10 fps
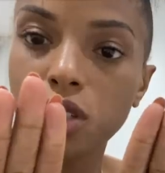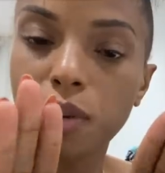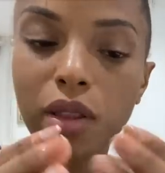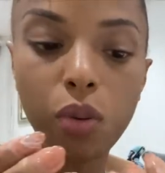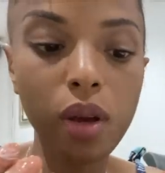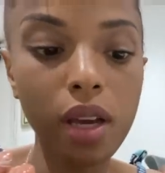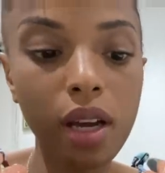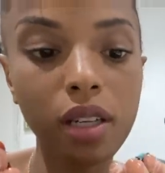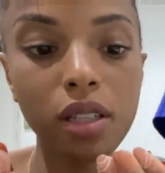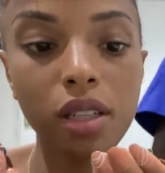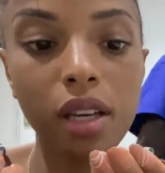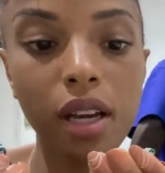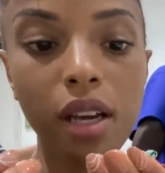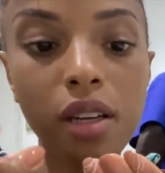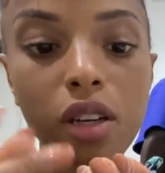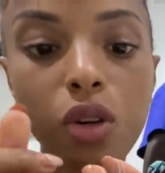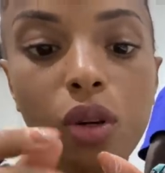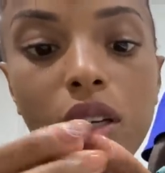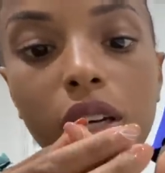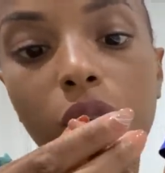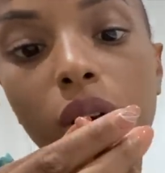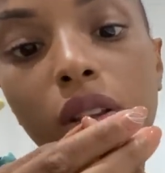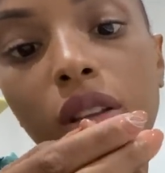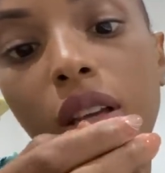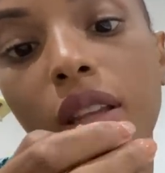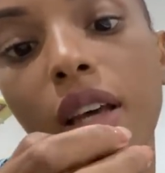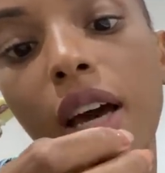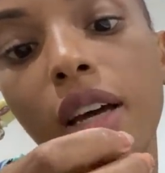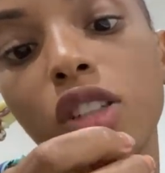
by the way. I didn't get any acrylic or anything like that.